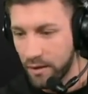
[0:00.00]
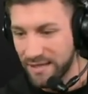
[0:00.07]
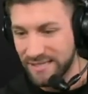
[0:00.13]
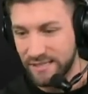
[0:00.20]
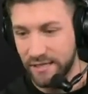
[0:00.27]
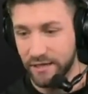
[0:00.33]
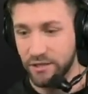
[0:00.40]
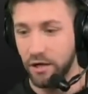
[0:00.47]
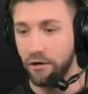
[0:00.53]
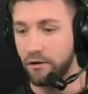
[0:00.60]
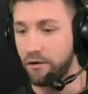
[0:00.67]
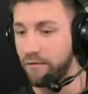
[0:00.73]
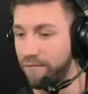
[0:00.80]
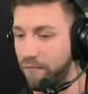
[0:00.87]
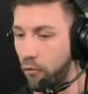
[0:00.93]

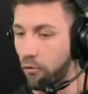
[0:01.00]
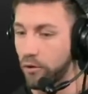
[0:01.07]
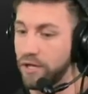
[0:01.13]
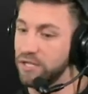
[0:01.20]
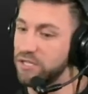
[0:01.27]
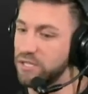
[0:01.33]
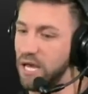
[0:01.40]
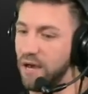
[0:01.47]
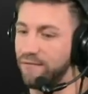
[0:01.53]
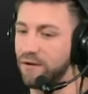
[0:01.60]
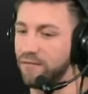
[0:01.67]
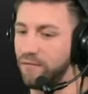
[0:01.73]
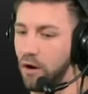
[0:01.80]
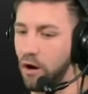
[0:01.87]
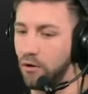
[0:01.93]

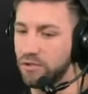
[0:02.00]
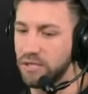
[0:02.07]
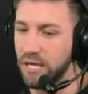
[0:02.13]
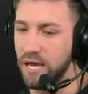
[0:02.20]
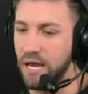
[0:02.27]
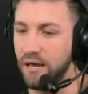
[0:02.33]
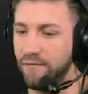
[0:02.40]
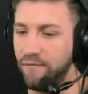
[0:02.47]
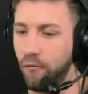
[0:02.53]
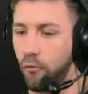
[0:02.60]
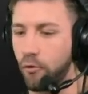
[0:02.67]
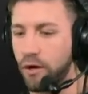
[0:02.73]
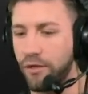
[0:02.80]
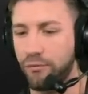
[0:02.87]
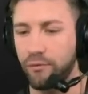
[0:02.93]
647 votes, and
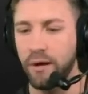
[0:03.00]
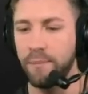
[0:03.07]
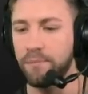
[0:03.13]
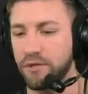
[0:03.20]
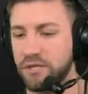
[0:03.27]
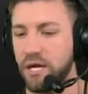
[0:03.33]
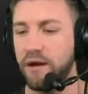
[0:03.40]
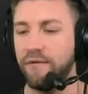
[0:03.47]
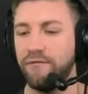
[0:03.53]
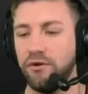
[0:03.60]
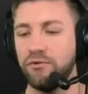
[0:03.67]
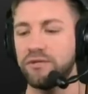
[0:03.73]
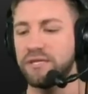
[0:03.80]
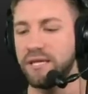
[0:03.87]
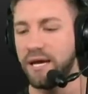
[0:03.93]
43% of
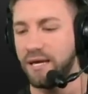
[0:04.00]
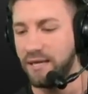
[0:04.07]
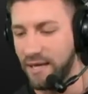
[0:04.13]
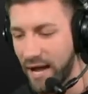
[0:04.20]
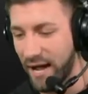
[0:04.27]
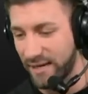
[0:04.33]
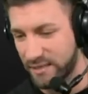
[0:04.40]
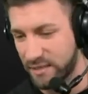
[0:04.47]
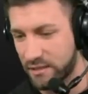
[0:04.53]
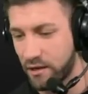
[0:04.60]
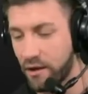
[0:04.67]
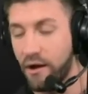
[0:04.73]
you say yes.